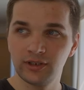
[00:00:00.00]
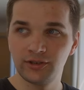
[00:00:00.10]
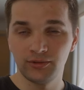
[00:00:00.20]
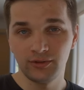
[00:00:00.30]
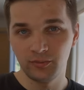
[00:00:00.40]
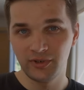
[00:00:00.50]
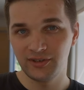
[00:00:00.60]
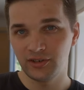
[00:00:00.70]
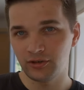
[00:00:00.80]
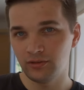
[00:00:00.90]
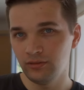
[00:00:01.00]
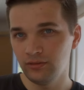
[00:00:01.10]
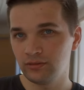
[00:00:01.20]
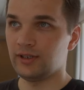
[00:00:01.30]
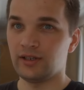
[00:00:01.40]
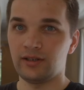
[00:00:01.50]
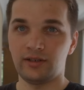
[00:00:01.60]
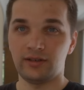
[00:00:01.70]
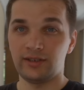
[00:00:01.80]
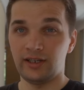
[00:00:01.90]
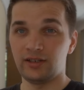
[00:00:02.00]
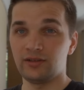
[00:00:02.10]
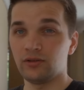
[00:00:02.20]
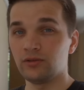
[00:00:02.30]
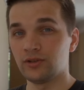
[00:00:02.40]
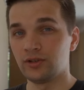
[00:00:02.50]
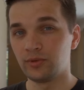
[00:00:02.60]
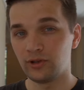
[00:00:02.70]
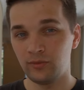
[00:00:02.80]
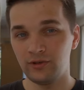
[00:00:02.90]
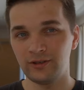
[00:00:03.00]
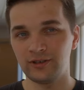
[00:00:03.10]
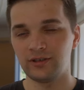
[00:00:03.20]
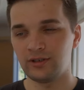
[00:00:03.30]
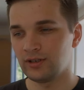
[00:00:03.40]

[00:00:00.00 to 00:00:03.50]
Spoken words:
Estonian Business School. They're taking all the diplomas,